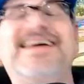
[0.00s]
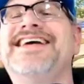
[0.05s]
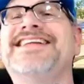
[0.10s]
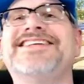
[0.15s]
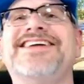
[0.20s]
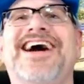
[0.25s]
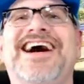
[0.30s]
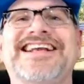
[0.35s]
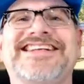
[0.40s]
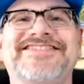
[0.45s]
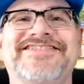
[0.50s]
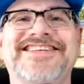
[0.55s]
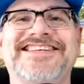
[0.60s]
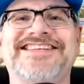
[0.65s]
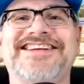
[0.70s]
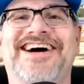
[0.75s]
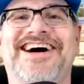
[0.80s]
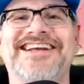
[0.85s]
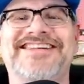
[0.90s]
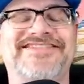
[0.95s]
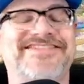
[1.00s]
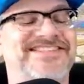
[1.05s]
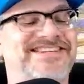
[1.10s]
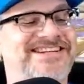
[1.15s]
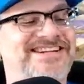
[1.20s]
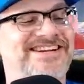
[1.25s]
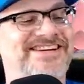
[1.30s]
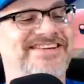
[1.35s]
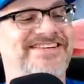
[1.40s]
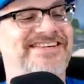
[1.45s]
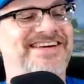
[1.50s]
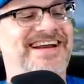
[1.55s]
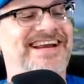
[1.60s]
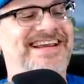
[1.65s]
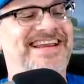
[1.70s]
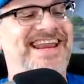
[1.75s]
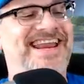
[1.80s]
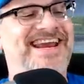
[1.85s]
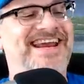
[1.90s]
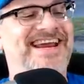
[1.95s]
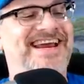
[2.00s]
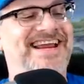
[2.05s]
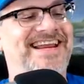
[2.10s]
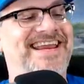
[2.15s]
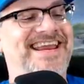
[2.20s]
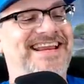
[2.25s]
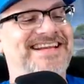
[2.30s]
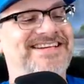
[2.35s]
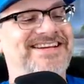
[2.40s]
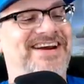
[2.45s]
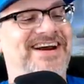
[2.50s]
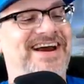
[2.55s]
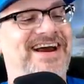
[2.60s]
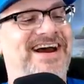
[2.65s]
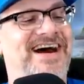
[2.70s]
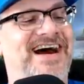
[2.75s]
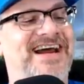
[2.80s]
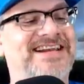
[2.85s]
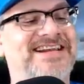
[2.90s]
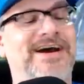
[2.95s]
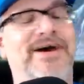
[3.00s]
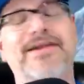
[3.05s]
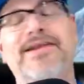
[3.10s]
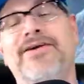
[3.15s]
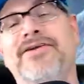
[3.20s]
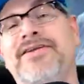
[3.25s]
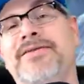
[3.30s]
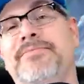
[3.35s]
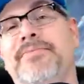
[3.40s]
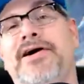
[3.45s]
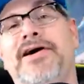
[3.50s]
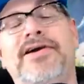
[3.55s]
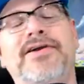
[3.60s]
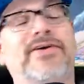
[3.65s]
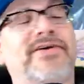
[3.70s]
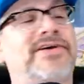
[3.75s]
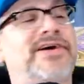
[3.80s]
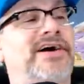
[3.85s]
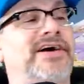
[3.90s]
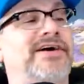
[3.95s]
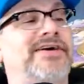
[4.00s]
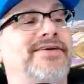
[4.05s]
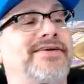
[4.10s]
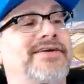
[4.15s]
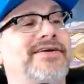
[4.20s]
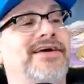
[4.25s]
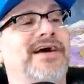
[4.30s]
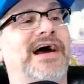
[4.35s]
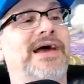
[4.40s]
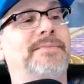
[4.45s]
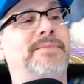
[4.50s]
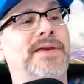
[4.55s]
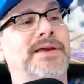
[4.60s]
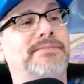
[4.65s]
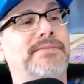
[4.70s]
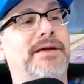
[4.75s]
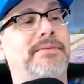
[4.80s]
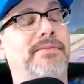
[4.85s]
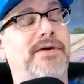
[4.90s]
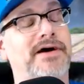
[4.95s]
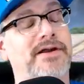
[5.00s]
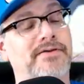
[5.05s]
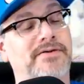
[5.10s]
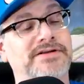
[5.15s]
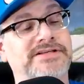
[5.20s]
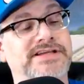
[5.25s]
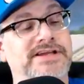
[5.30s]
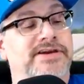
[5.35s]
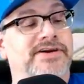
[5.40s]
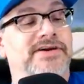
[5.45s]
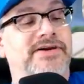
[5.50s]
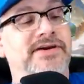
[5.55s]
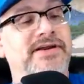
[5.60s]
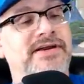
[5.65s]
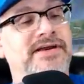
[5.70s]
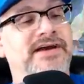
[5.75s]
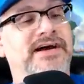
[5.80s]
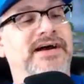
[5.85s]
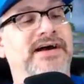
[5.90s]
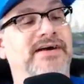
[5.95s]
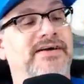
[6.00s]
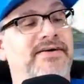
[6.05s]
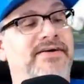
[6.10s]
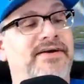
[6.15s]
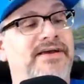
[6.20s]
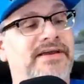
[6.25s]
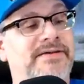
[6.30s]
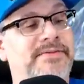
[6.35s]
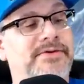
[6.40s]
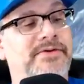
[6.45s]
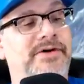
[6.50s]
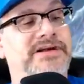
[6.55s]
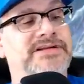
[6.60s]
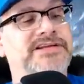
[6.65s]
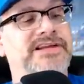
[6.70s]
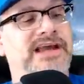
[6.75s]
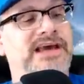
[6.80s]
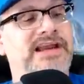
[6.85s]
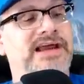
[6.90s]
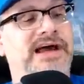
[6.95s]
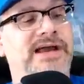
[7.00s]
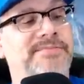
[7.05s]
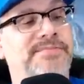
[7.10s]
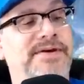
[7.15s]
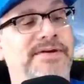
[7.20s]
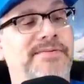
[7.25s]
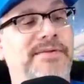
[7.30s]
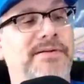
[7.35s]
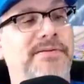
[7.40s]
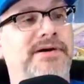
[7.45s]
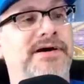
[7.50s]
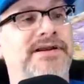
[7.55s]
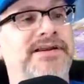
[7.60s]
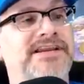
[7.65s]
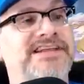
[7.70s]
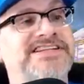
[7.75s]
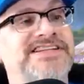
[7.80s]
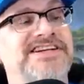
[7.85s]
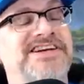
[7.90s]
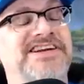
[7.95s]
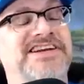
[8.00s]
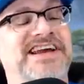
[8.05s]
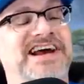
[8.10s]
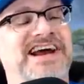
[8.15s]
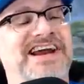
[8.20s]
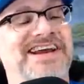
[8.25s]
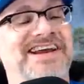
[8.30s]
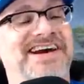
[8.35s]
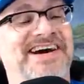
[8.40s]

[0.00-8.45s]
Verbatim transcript: It's awesome. It's awesome to see you. I can't. I can't tell. I downloaded Mario Kart. I picked my butt was here. Uh, I've been watching a lot of I picked my butt. He's a good guy.